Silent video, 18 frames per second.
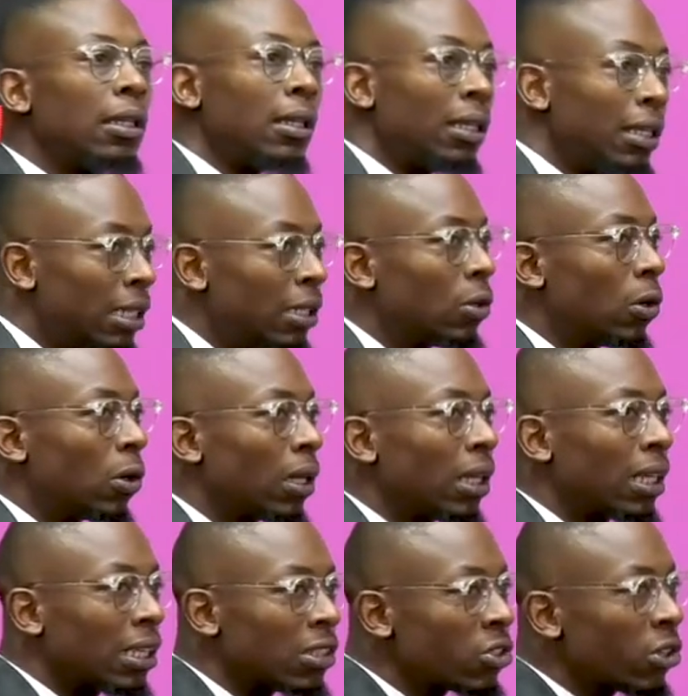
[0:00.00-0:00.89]
Read it
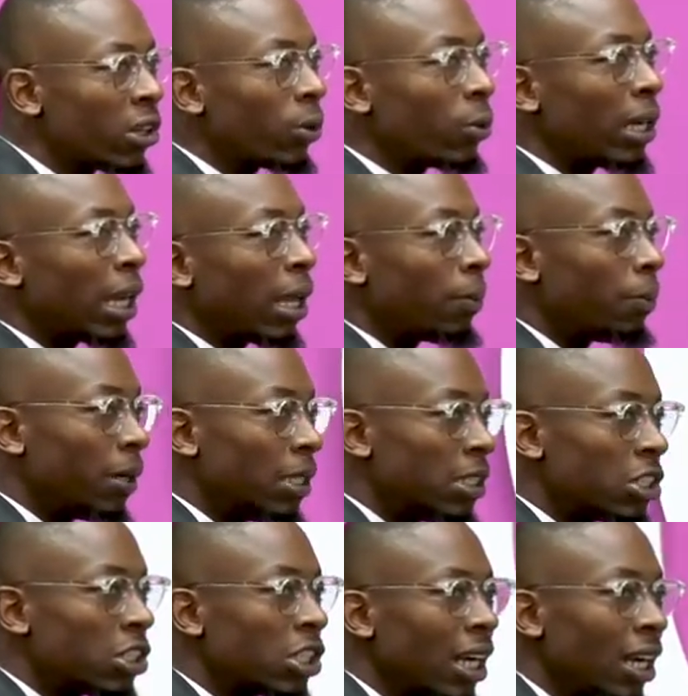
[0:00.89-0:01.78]
correctly so that when I
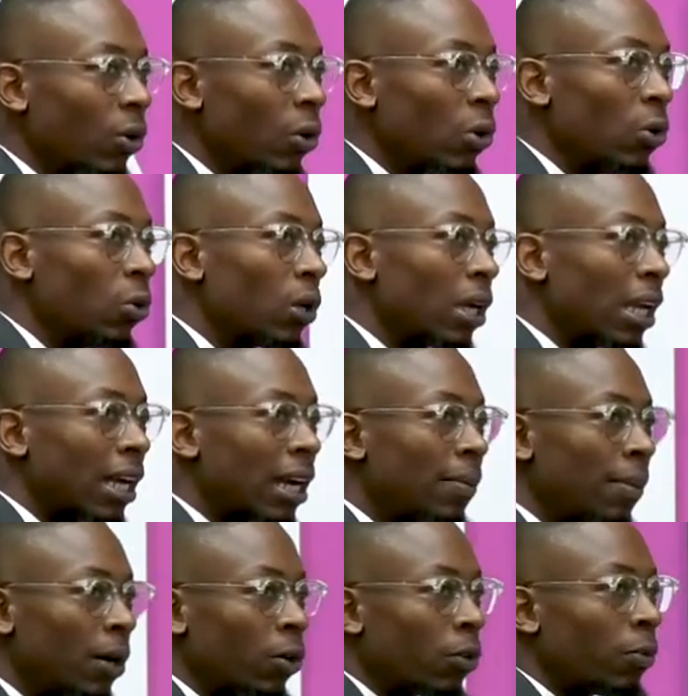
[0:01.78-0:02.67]
preach, I don't look like
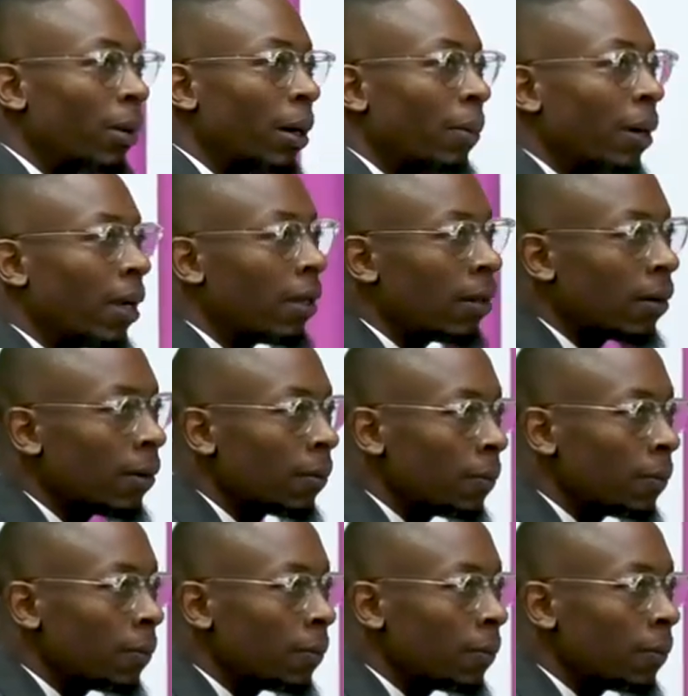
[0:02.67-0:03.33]
I'm out of my mind.